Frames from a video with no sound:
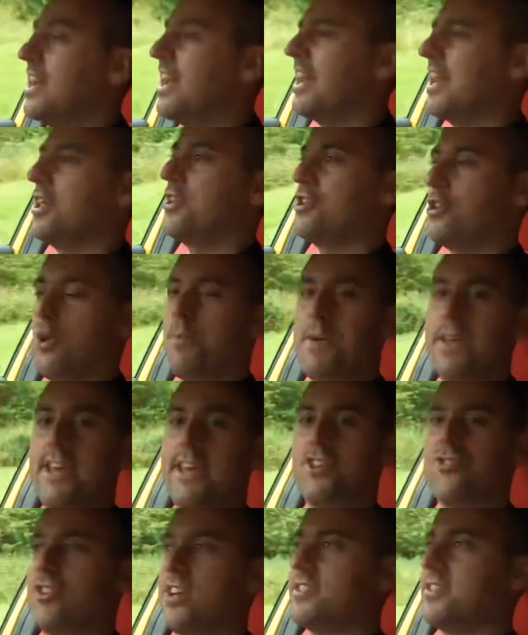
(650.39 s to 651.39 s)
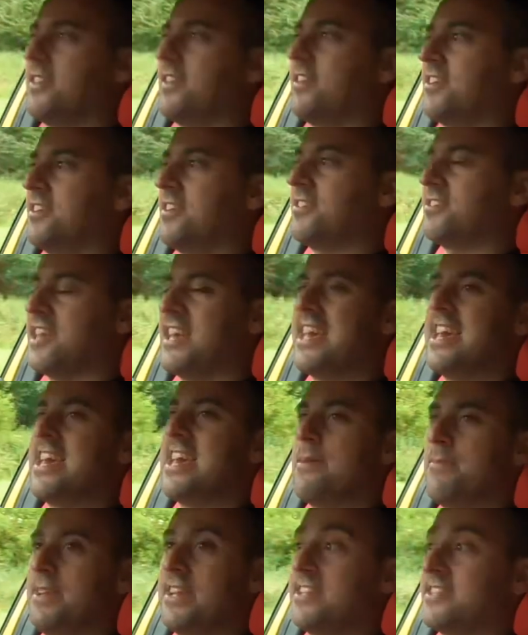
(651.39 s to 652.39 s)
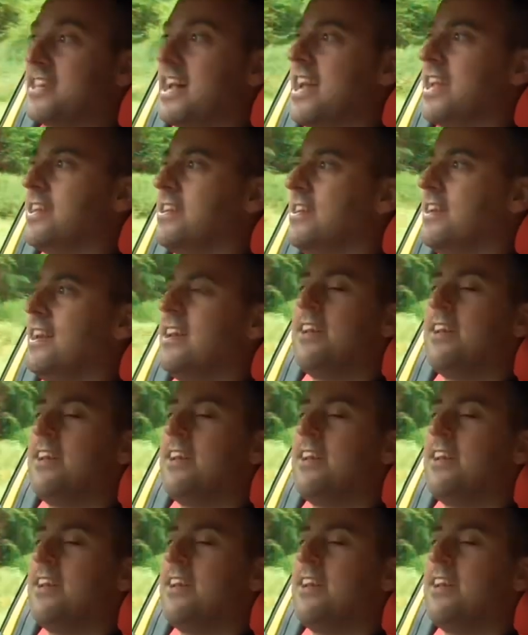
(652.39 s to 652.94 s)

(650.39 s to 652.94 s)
You'll be interested to hear me say,